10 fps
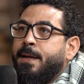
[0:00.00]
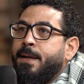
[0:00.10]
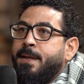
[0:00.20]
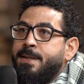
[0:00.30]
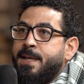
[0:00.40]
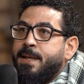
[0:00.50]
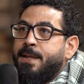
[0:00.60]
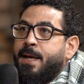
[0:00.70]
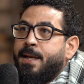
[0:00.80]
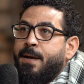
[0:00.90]
he said
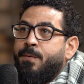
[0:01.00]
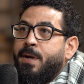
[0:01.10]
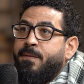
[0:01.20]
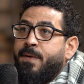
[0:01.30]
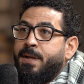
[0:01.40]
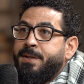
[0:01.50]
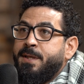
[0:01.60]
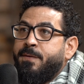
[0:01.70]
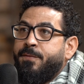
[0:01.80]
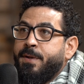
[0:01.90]
that I want to
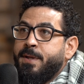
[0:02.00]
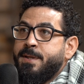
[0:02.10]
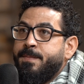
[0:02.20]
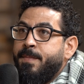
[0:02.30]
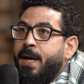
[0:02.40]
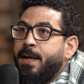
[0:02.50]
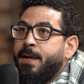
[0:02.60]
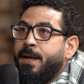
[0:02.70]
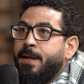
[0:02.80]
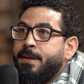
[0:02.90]
volunteer for this man,
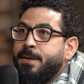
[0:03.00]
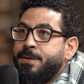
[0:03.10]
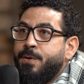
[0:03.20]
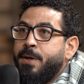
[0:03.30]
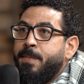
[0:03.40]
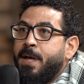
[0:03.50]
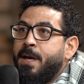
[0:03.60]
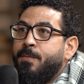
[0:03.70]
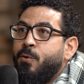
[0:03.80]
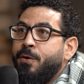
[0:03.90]
and so he
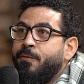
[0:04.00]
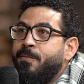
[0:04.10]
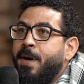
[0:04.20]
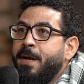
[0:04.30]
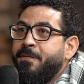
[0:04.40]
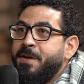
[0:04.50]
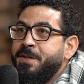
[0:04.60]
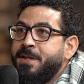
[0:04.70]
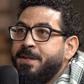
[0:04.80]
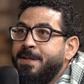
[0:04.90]
became one of my
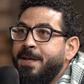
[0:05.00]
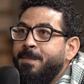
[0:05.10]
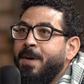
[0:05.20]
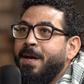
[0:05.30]
Avengers team.